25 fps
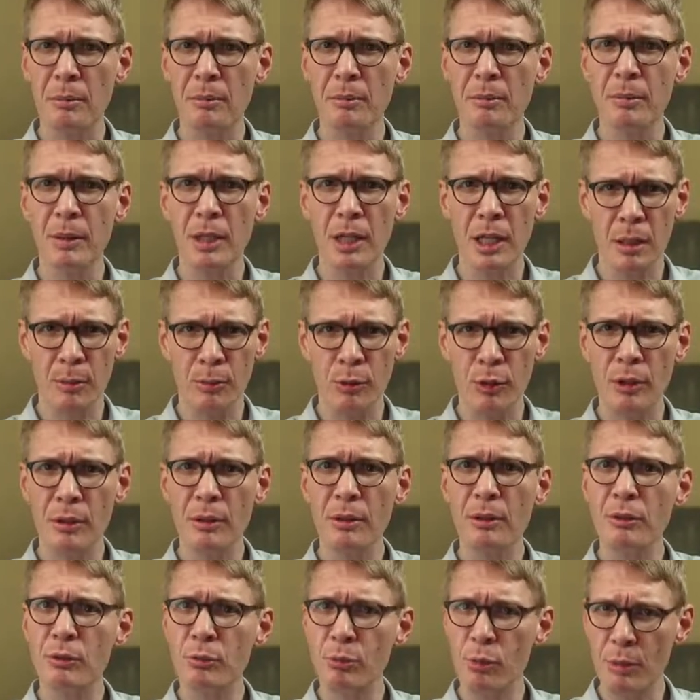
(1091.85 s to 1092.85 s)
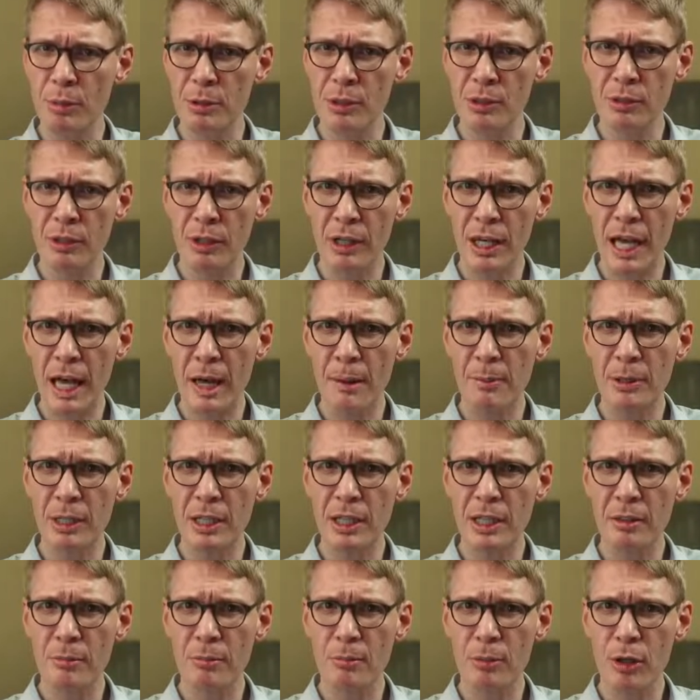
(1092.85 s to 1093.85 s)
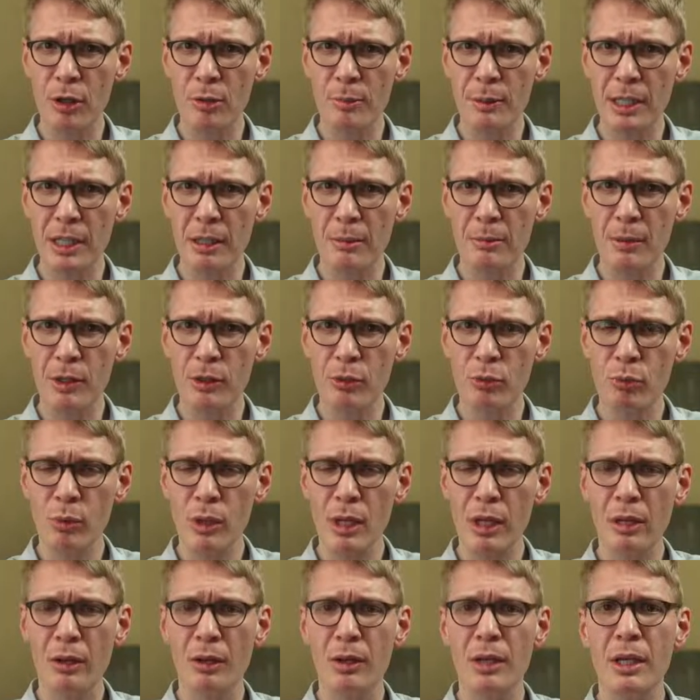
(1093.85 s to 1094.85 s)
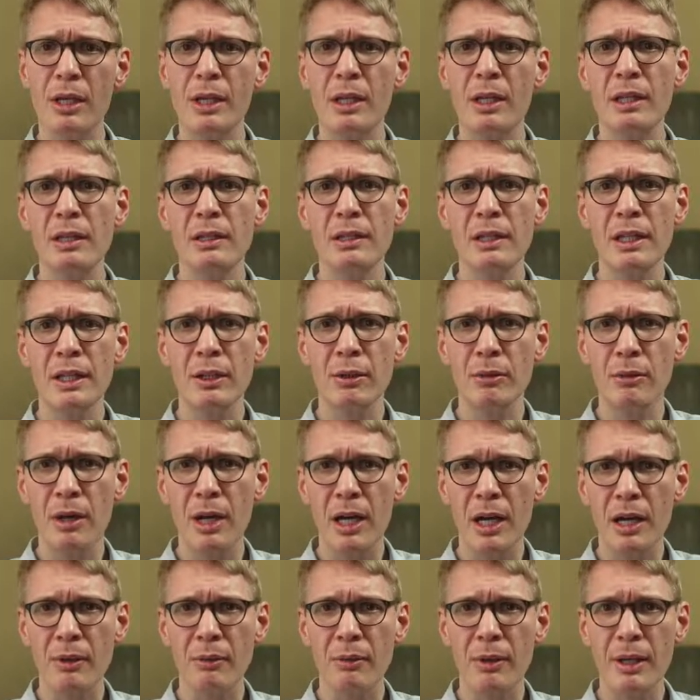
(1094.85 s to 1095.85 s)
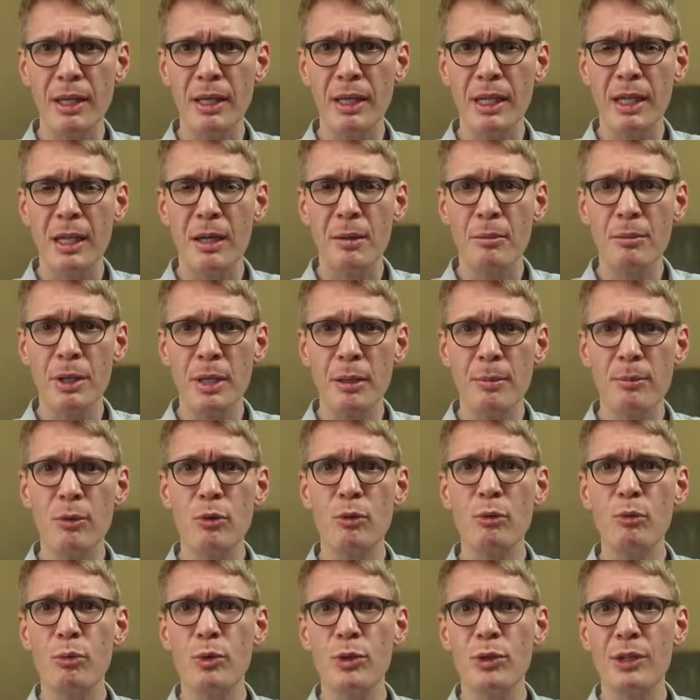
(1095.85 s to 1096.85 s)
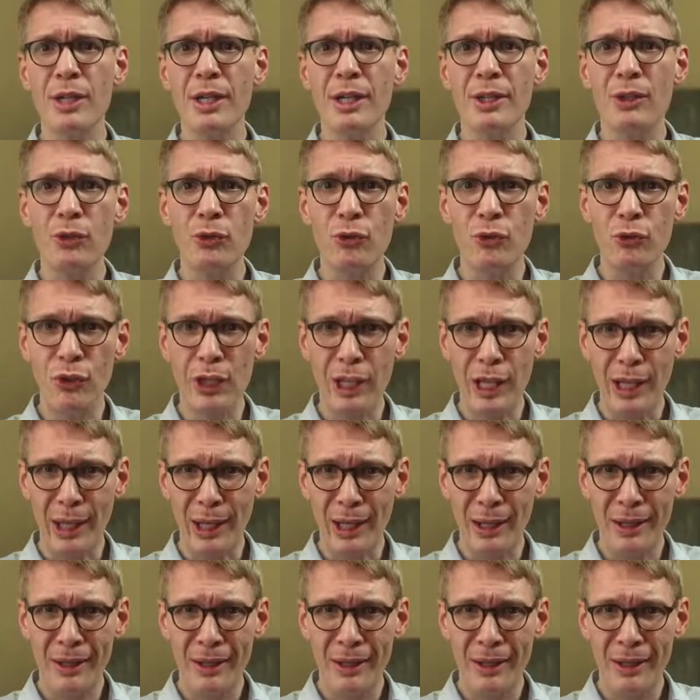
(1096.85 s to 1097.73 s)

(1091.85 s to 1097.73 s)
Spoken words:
Montgomery, it's what we saw happening in Birmingham as well later on, right? People would sing.